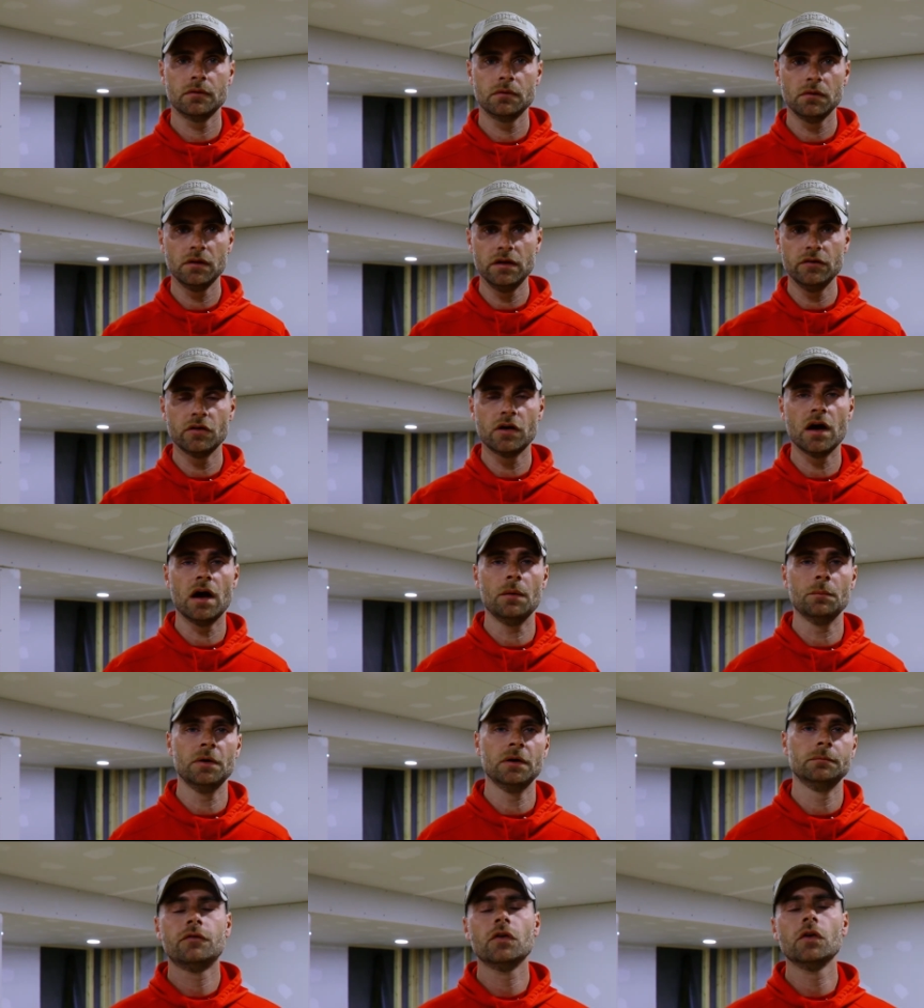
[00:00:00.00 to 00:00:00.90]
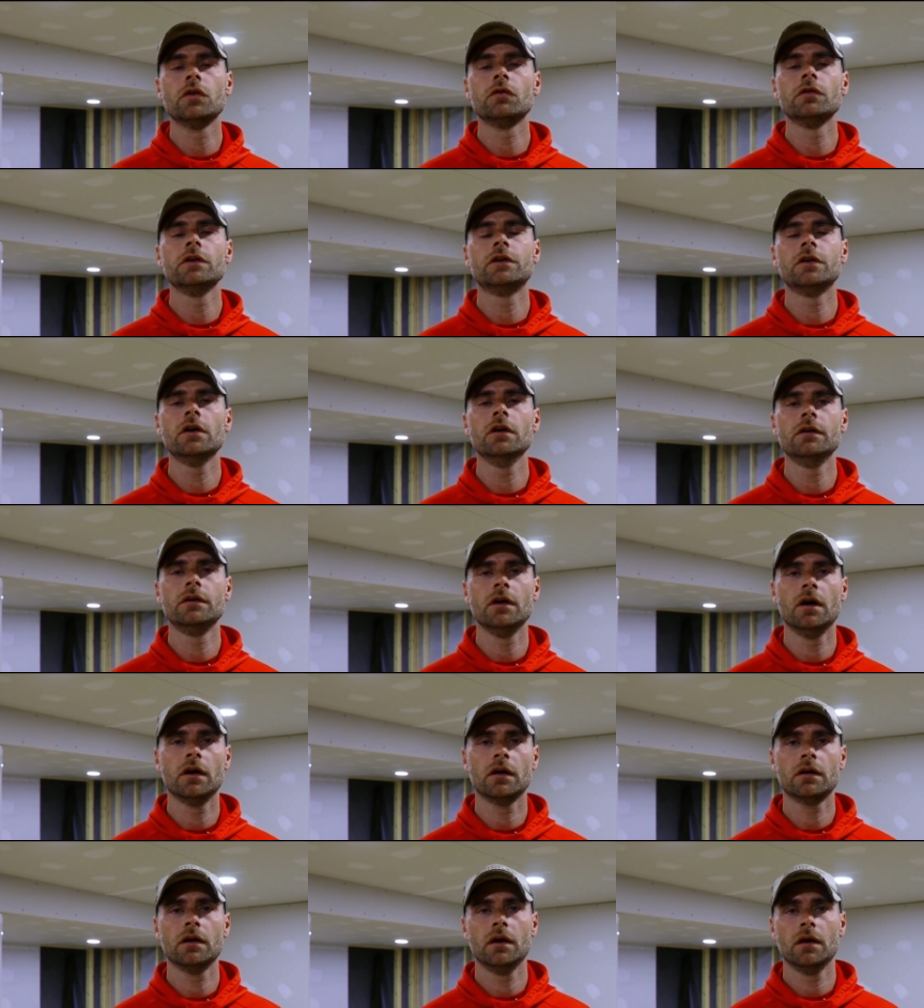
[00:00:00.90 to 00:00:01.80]
Leave a comment. For the return
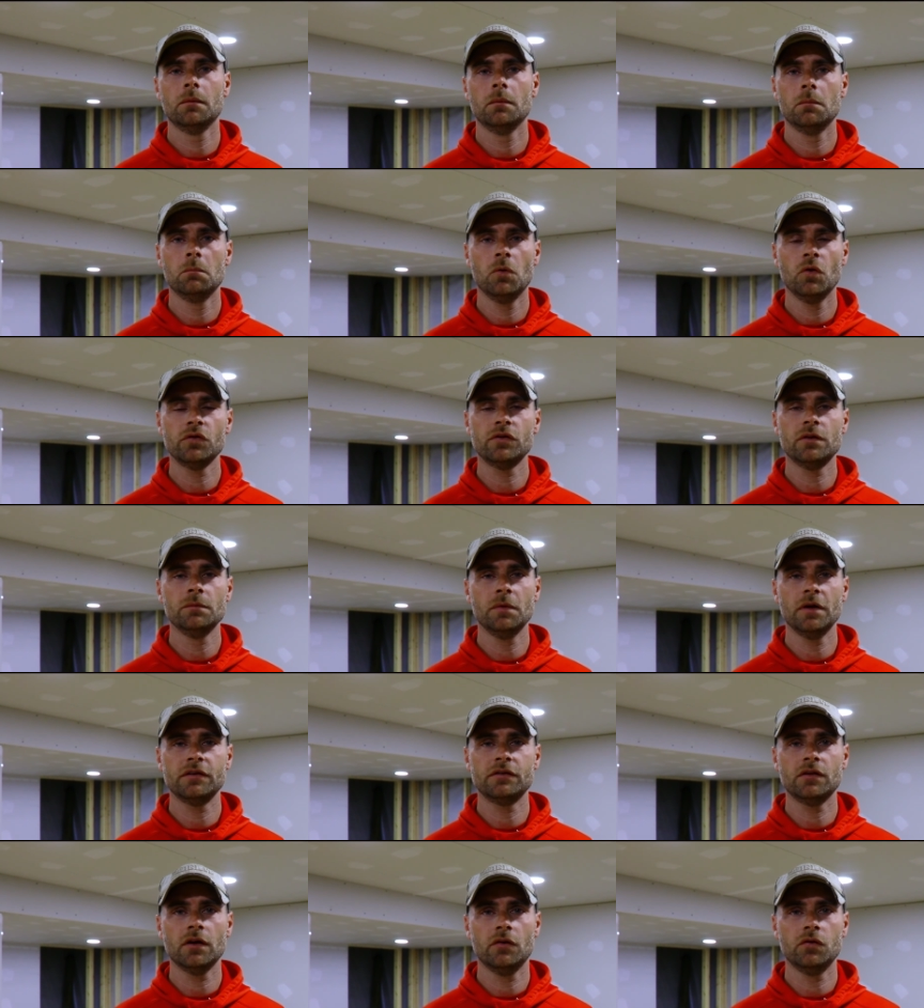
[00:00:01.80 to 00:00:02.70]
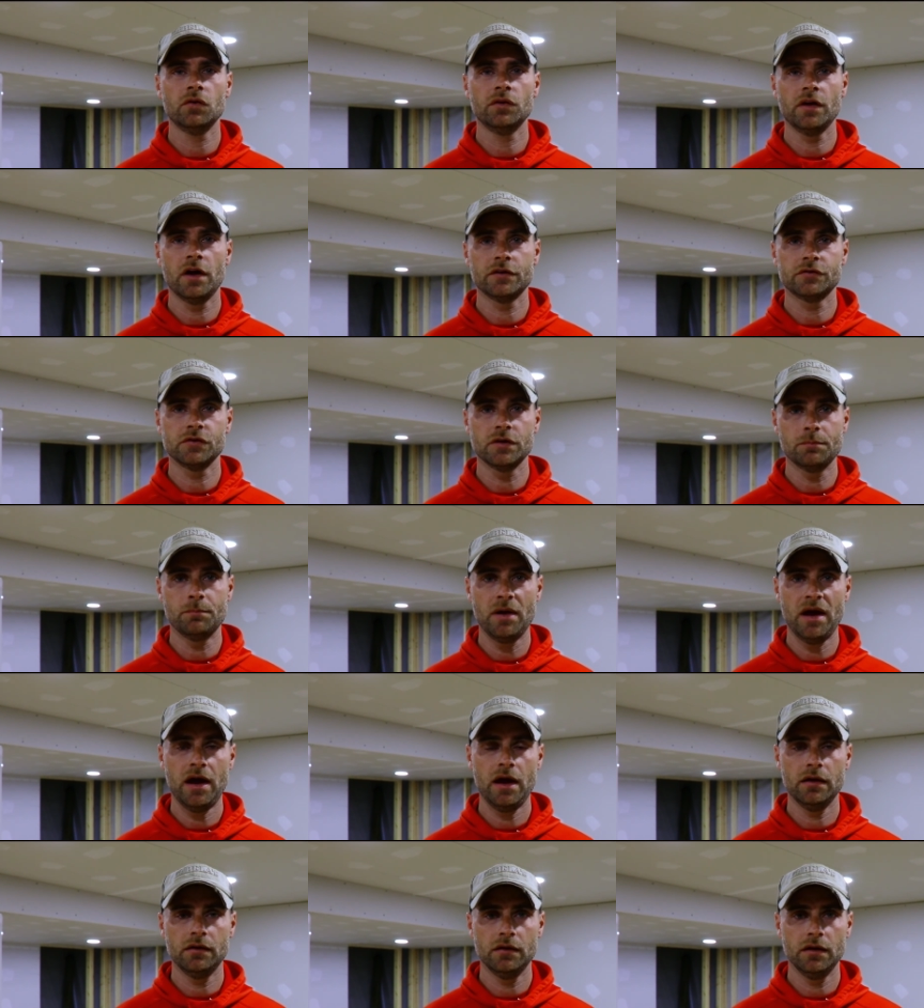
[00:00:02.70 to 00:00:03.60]
duct, most of my stuff was actually
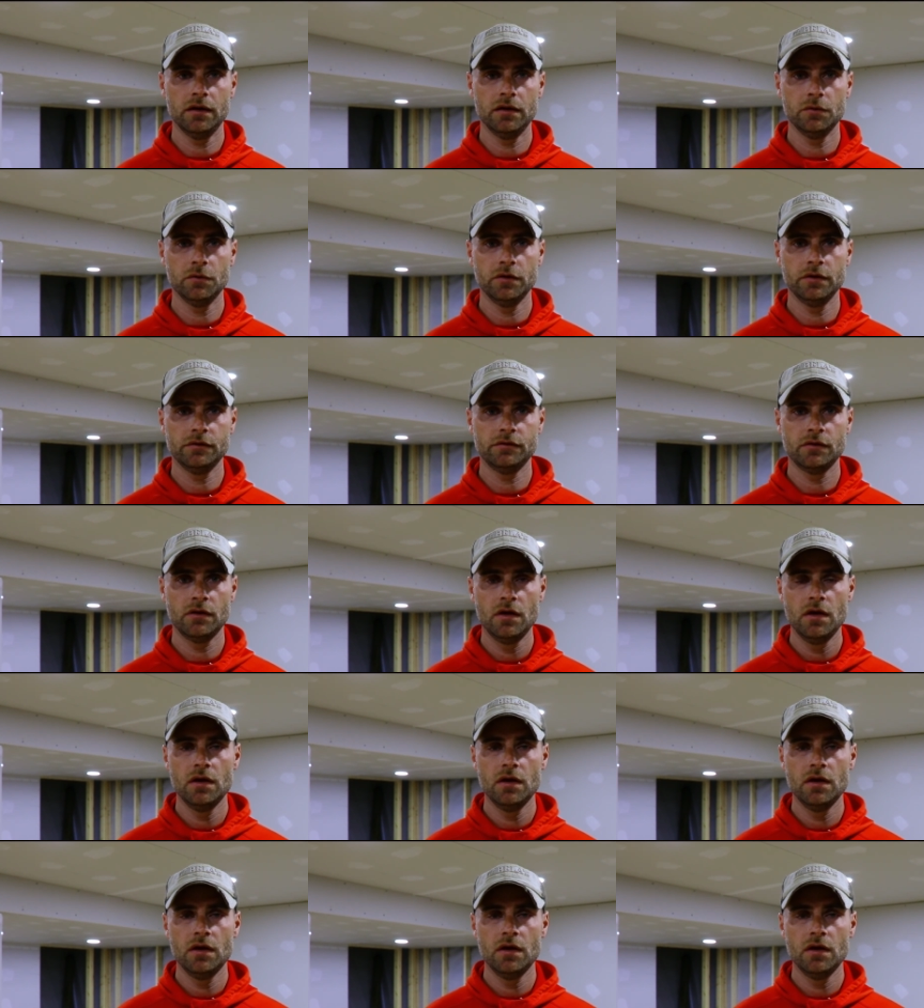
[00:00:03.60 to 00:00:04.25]
panned anyways,